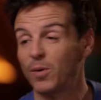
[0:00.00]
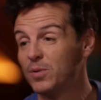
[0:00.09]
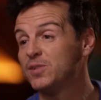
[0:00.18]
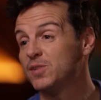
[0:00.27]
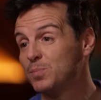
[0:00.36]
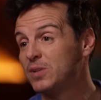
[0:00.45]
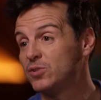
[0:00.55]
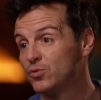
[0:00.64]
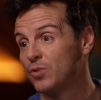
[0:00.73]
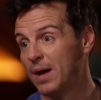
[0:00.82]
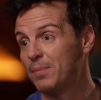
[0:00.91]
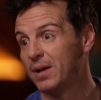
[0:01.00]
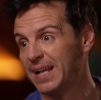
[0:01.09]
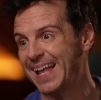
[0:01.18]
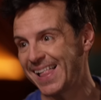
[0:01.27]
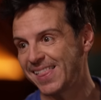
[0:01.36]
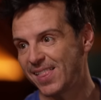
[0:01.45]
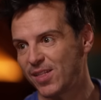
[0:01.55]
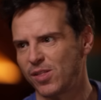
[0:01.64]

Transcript: So I went to speech and drama classes